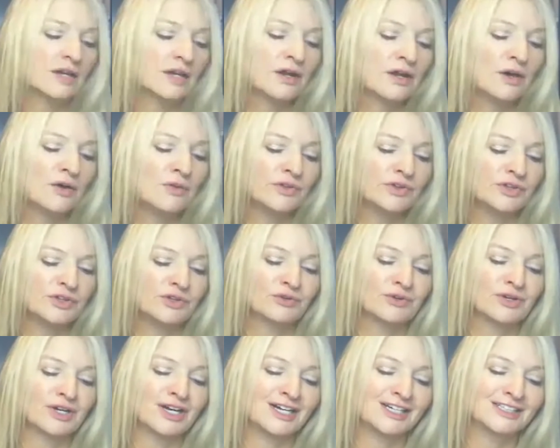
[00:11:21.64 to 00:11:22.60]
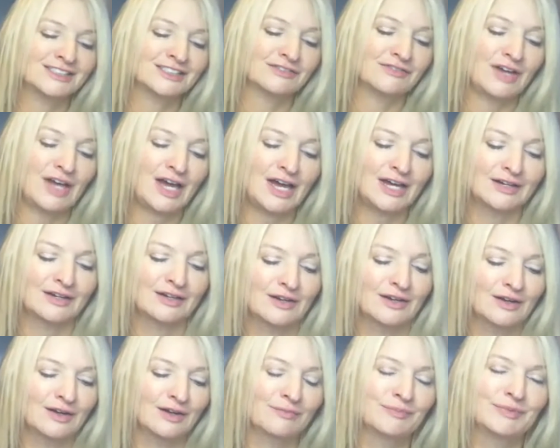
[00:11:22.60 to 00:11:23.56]
know that you guys have had
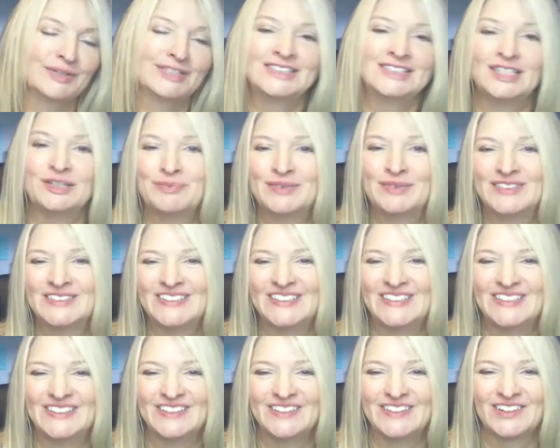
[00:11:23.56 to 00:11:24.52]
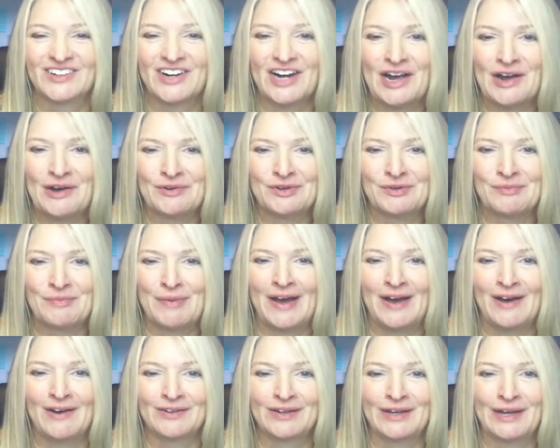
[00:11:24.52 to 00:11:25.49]
a busy, busy year out and
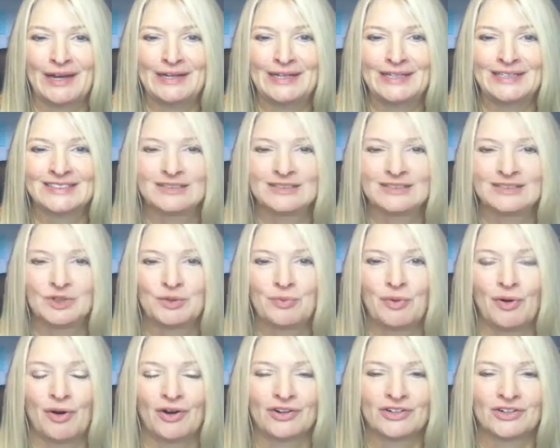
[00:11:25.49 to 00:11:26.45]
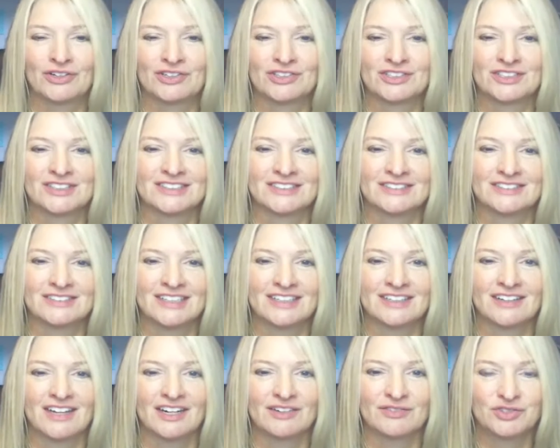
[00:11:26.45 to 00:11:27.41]
about, gaining some new partners and done
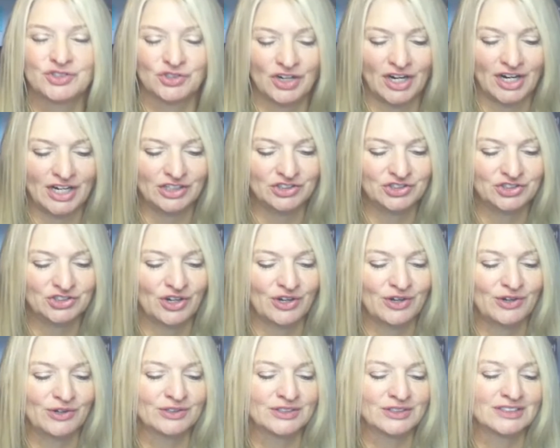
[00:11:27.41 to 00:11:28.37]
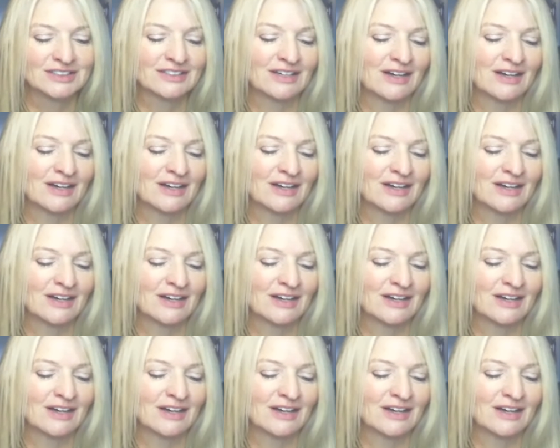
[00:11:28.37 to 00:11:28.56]
a lot of trade shows.